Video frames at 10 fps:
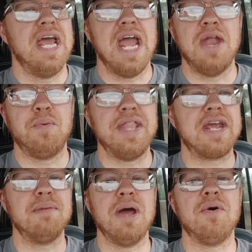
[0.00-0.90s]
And when they
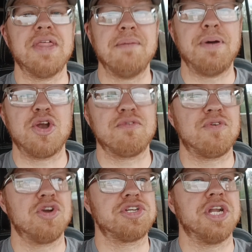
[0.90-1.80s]
come out with a better
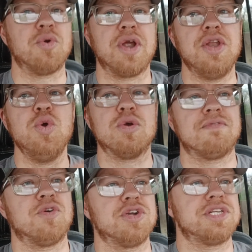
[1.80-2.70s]
version or a newer
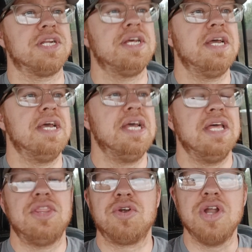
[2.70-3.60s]

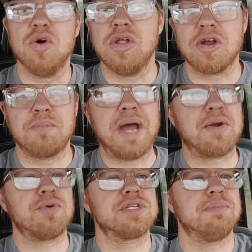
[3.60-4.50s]
version, they're no longer
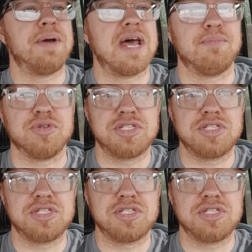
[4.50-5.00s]
backwards compatible.